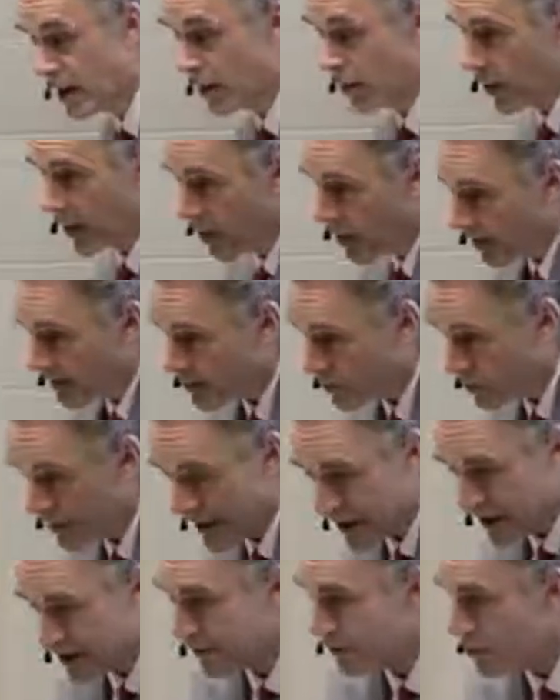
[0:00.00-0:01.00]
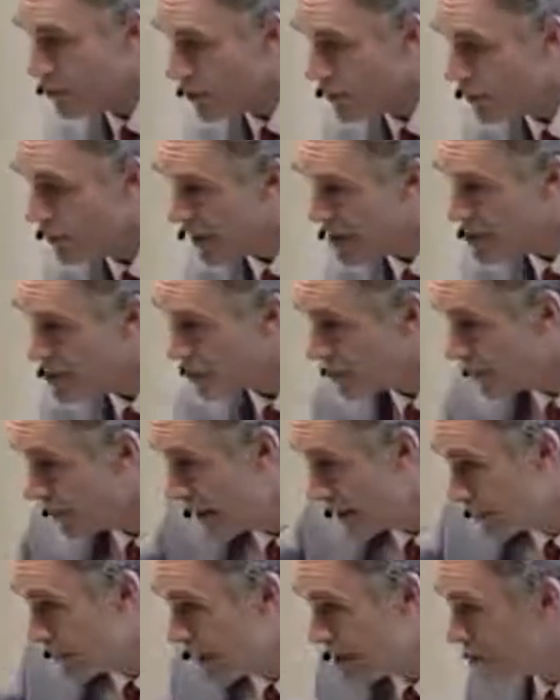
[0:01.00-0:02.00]
Well, it's real if you can measure
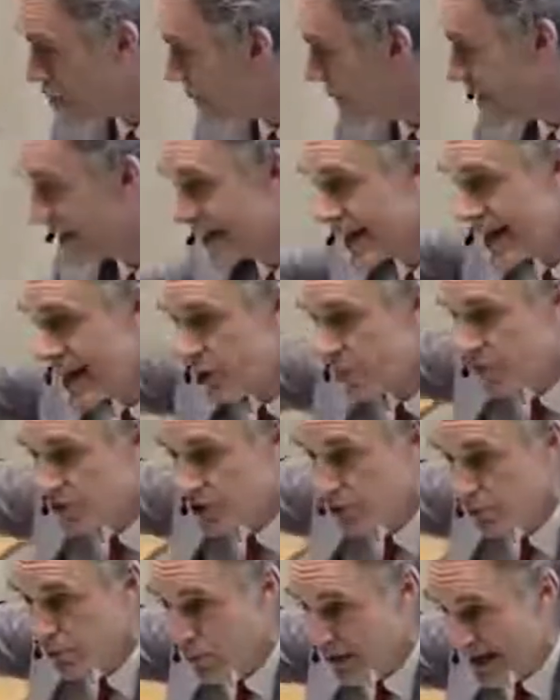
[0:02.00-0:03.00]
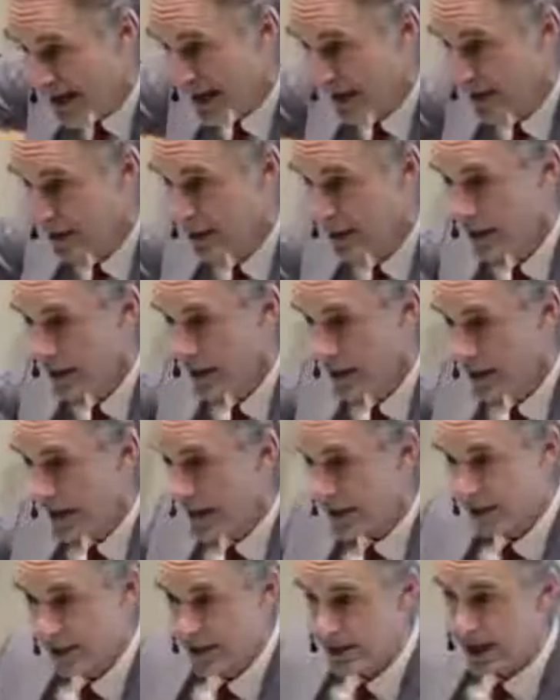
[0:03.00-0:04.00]
it, and it helps you predict.
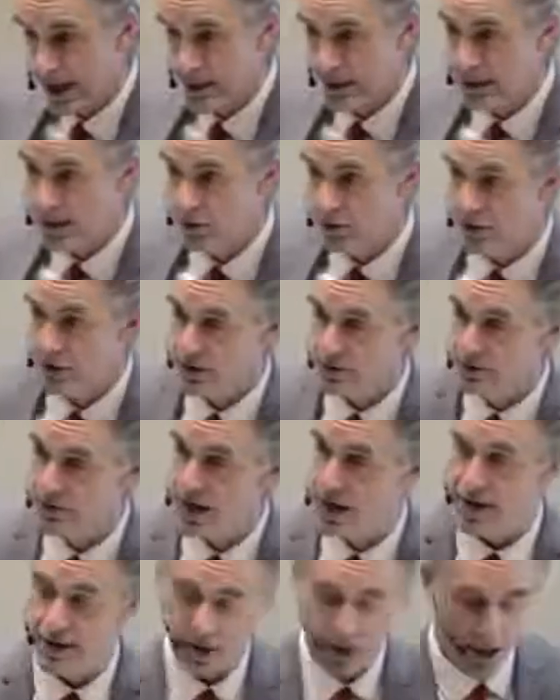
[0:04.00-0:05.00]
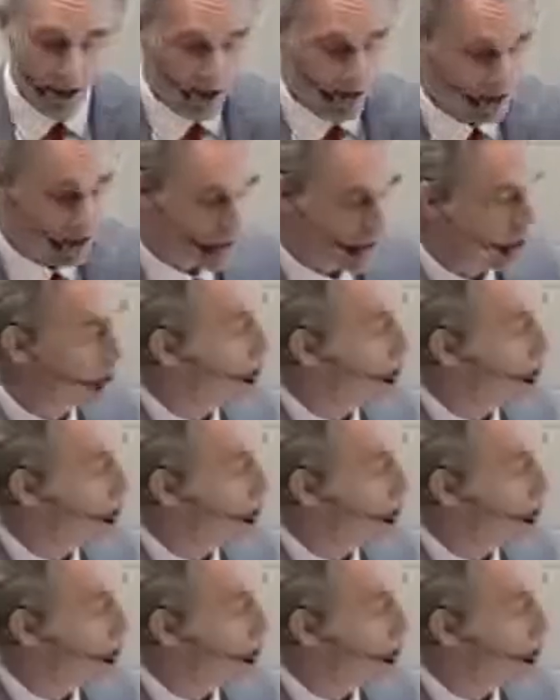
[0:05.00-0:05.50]
That's how it's defined. So then